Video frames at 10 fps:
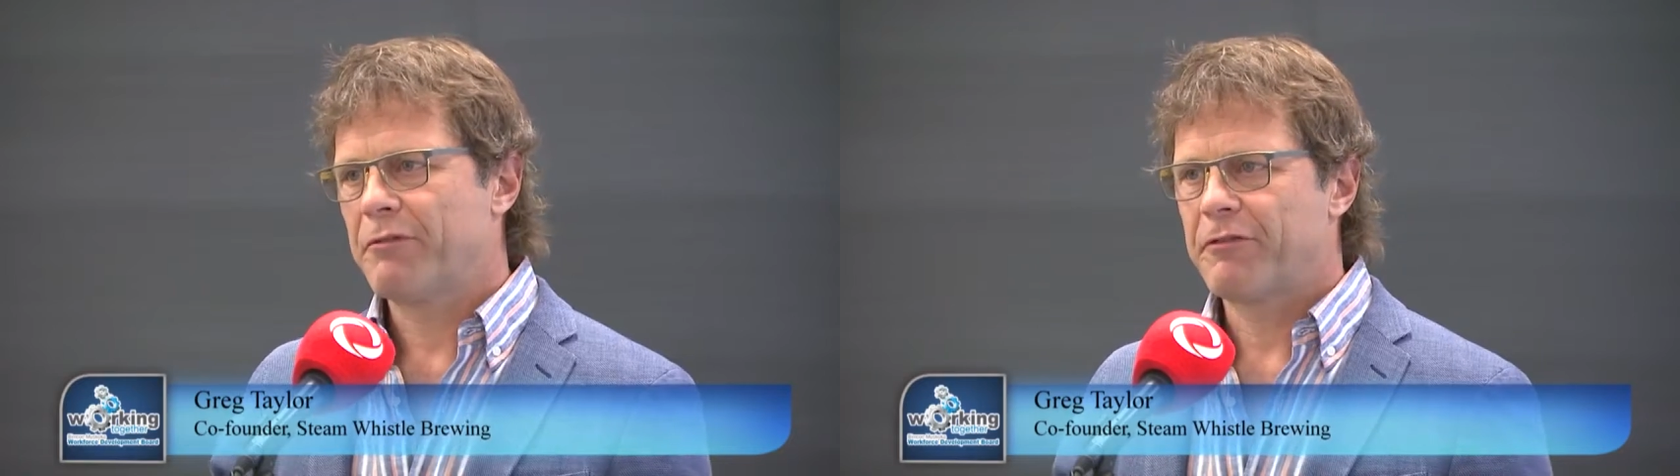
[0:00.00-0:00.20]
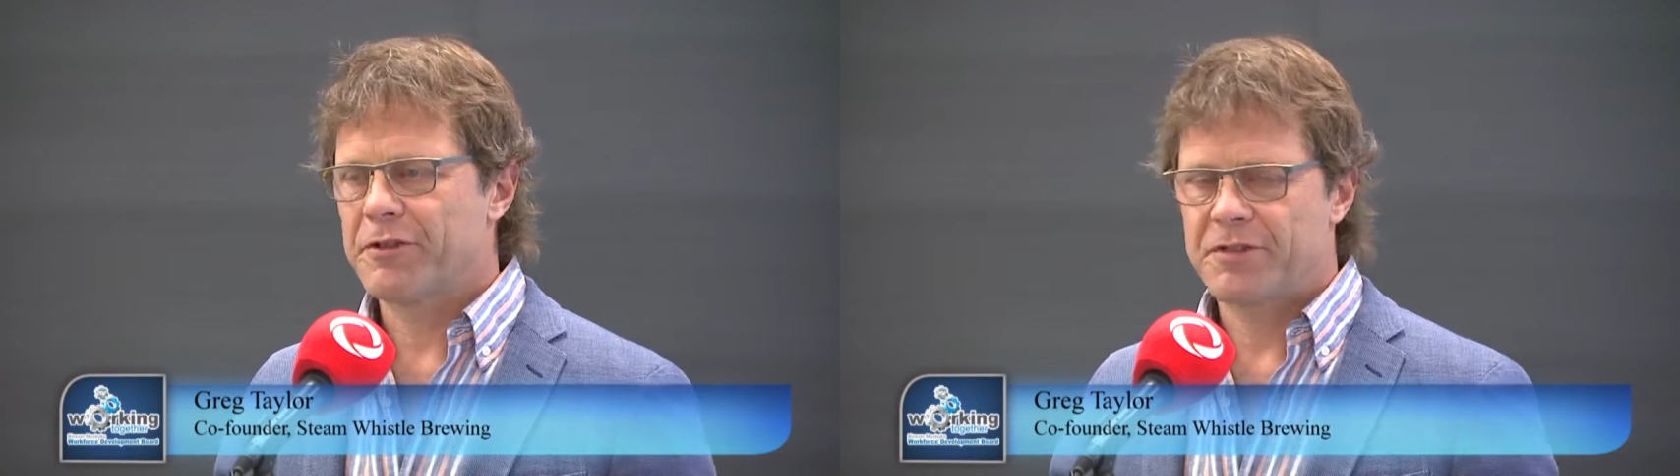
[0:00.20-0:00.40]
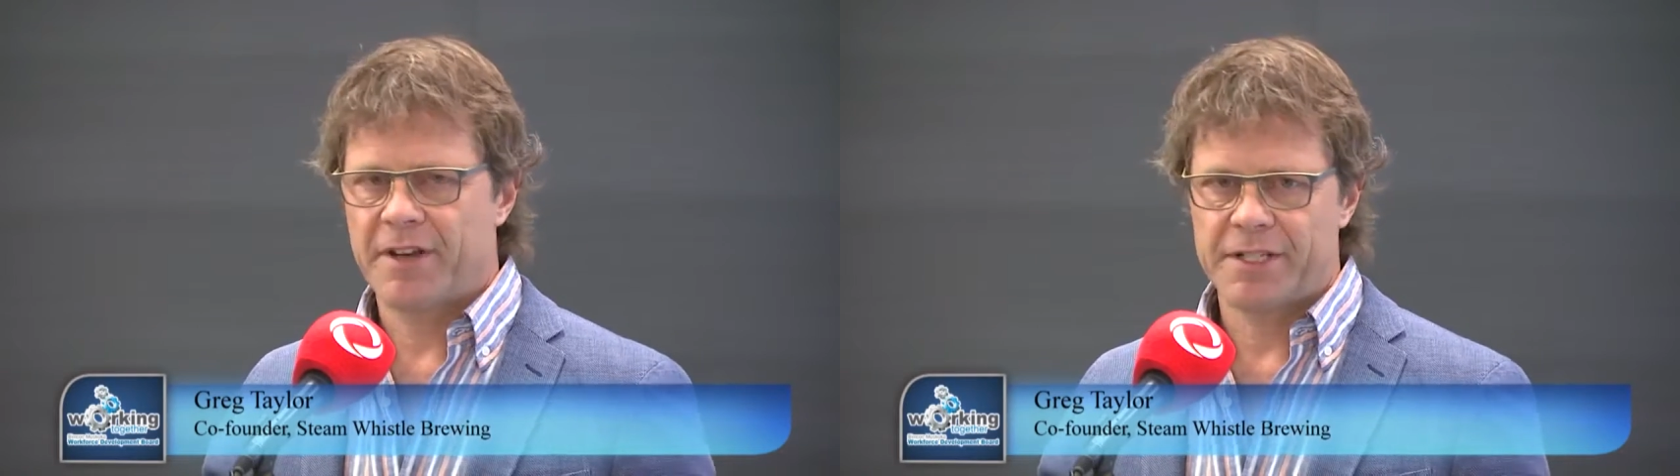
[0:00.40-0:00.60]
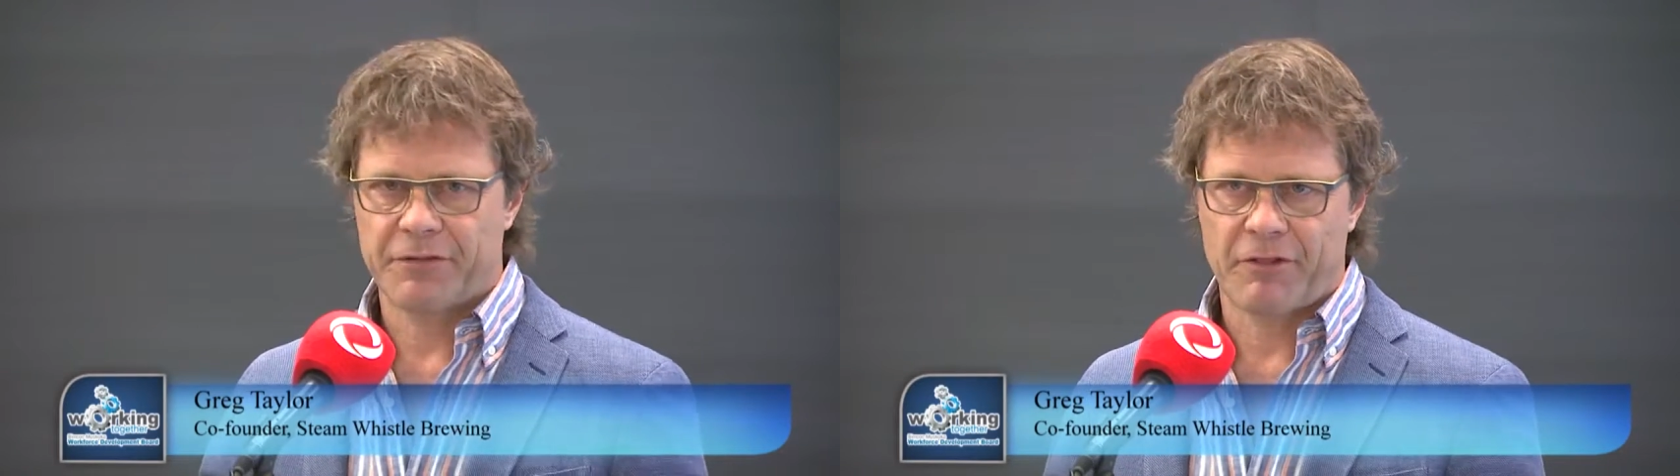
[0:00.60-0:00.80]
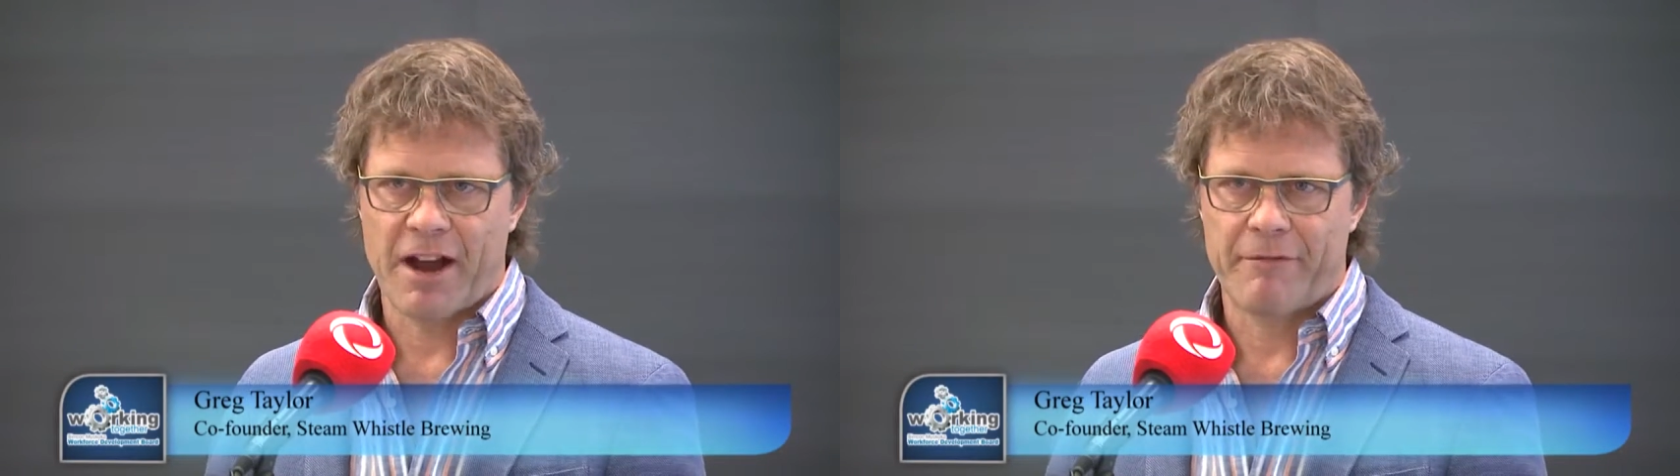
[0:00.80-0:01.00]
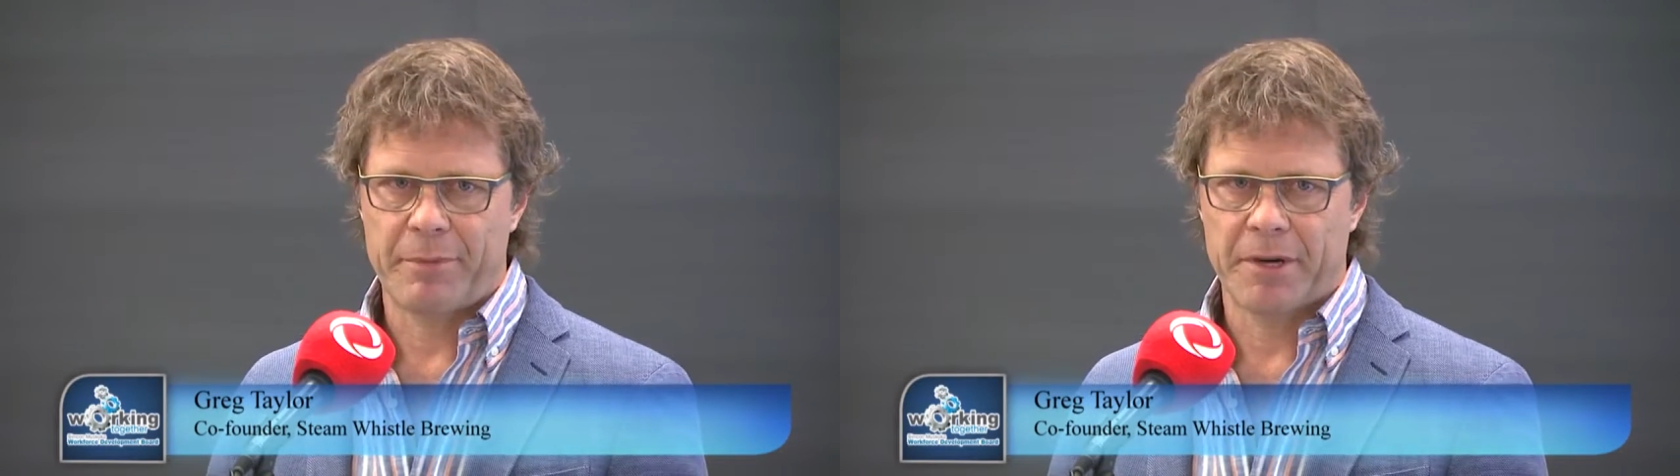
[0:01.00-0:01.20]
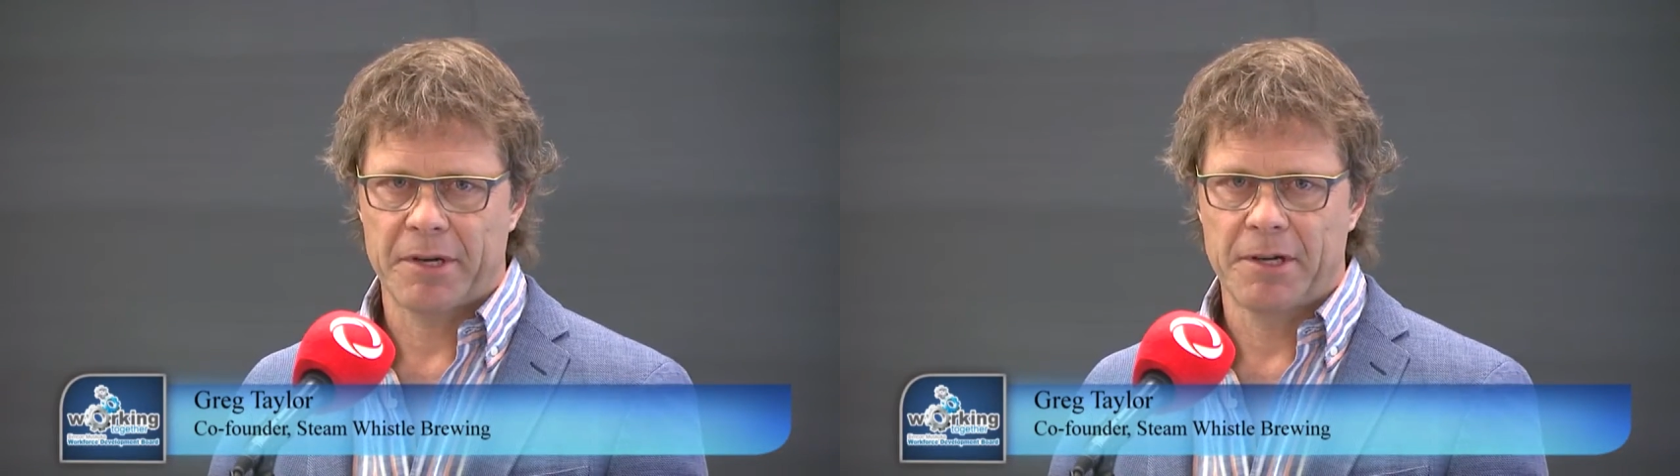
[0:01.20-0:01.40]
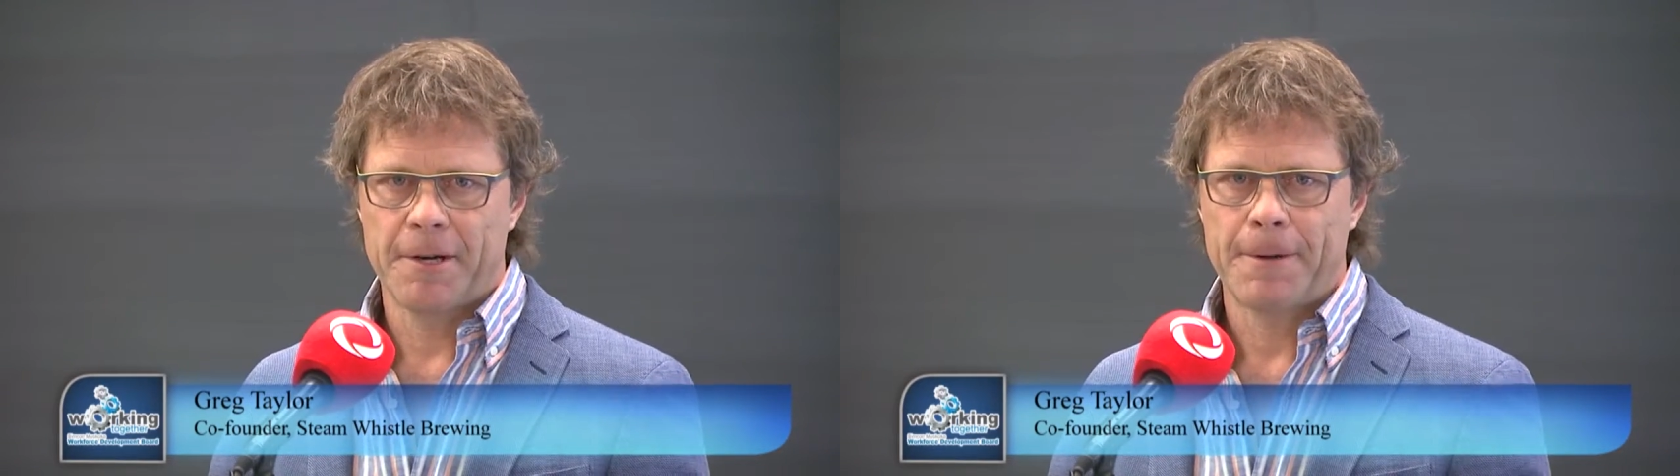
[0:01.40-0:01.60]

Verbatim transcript: the first phase of craft beer.